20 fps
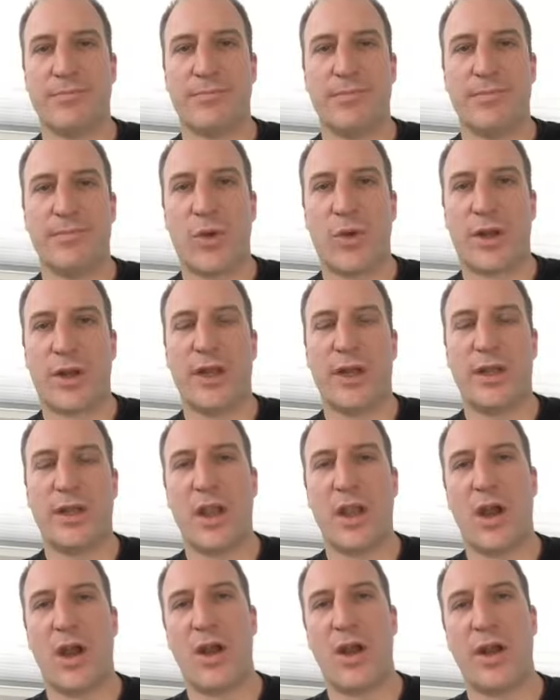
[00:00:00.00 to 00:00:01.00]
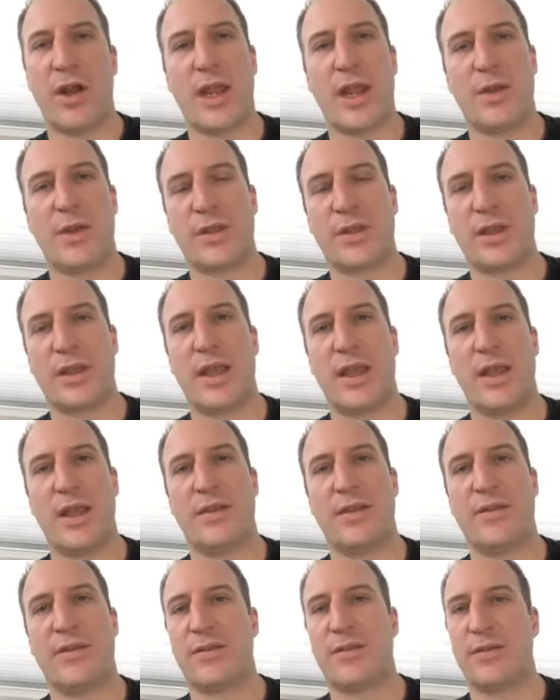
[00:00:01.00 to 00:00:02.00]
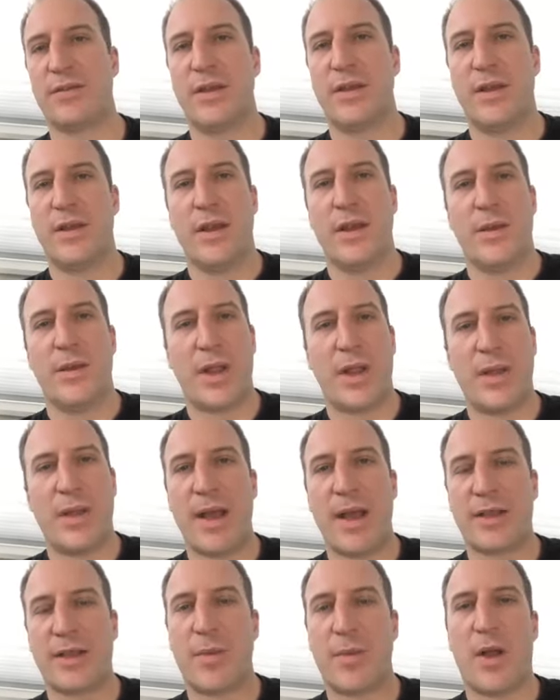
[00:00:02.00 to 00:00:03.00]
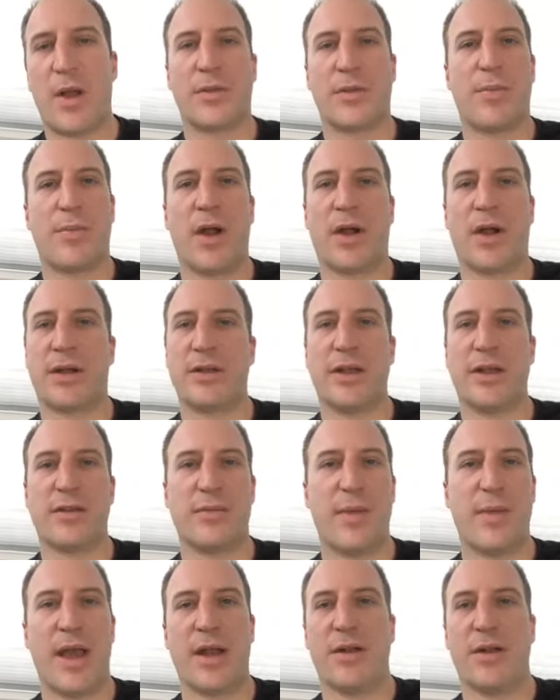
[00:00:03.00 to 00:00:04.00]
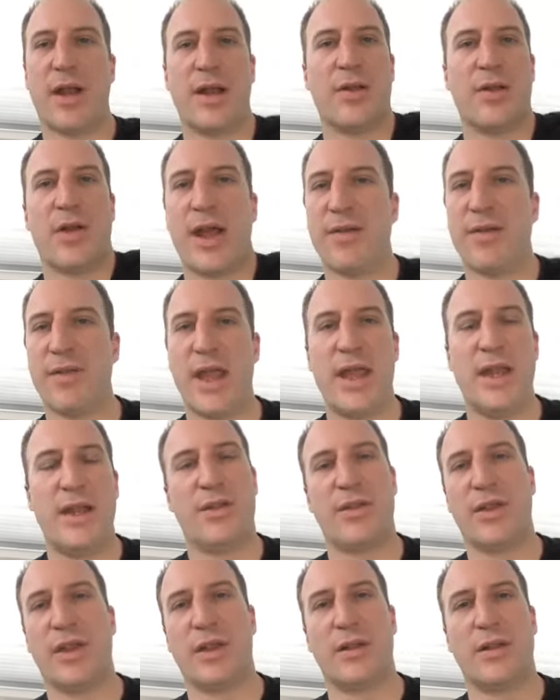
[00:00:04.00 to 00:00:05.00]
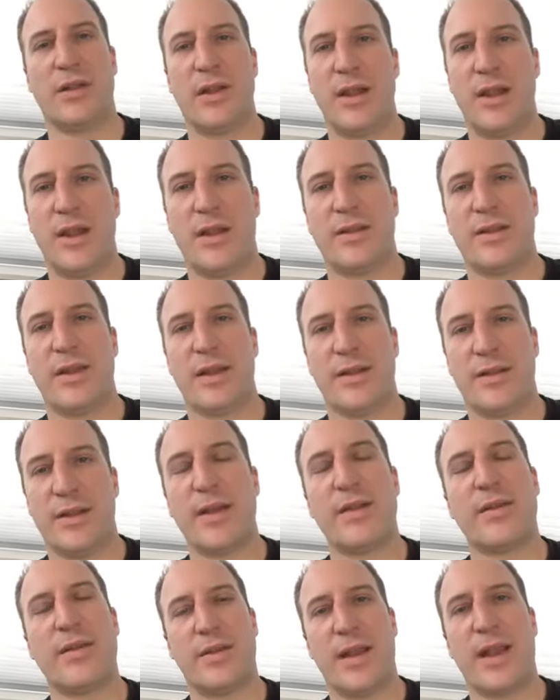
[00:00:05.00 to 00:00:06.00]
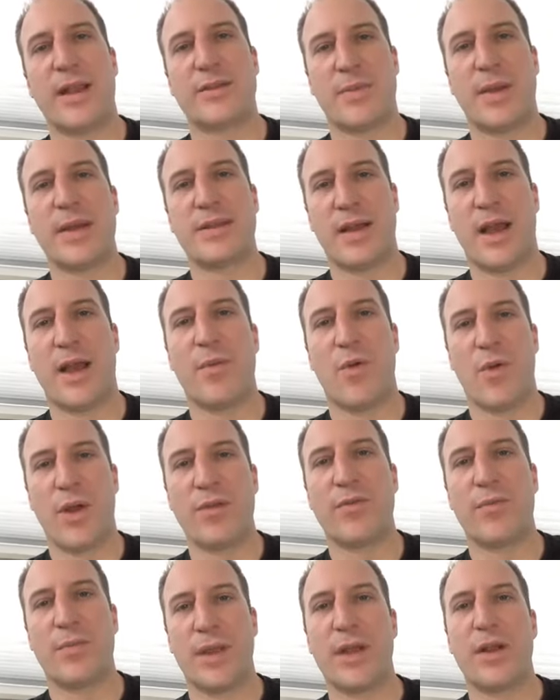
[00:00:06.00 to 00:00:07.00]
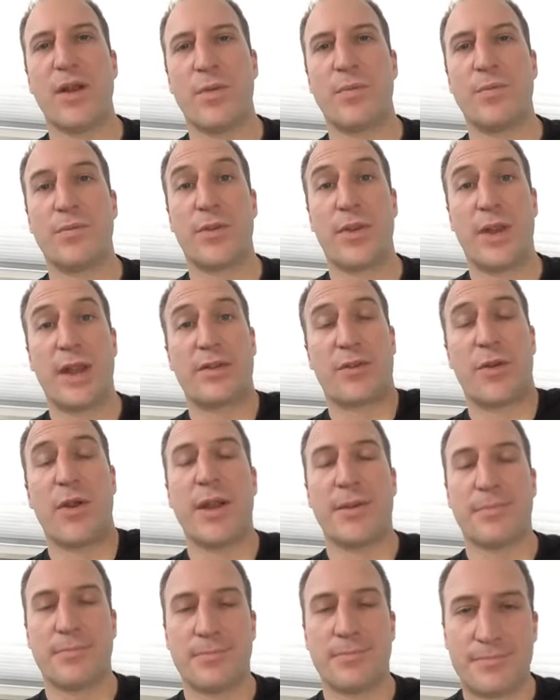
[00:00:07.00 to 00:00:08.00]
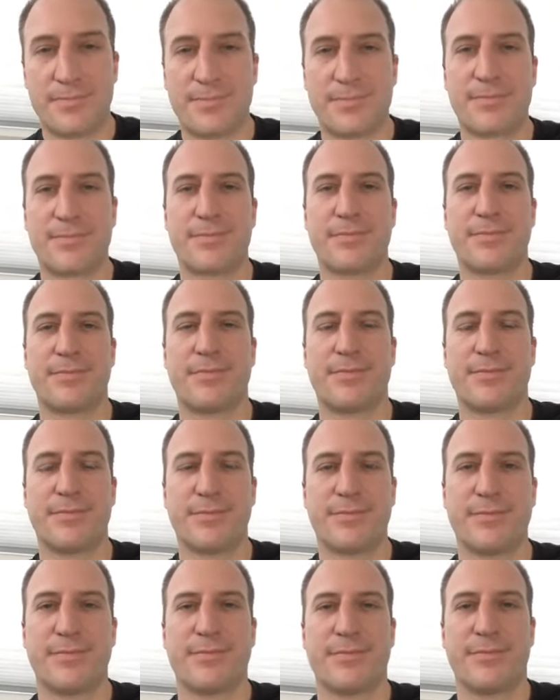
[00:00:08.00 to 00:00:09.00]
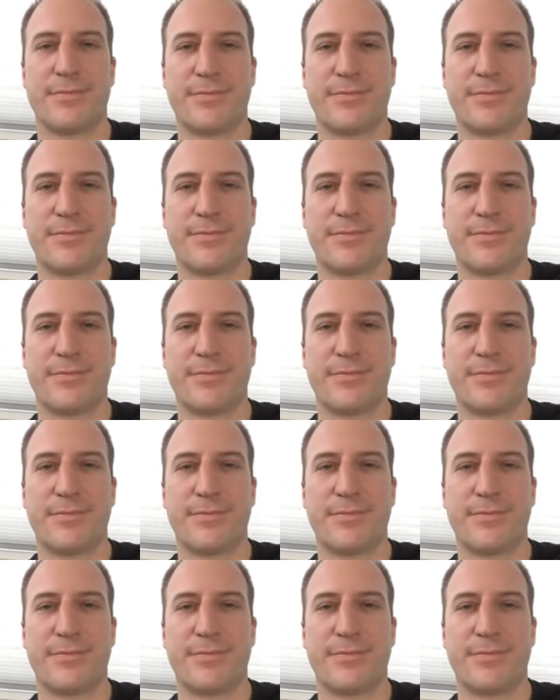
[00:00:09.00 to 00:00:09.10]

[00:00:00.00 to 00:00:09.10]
working in the yard hanging with the kids playing basketball at the park doesn't matter i don't have anything that that takes my time away from being home so that's great so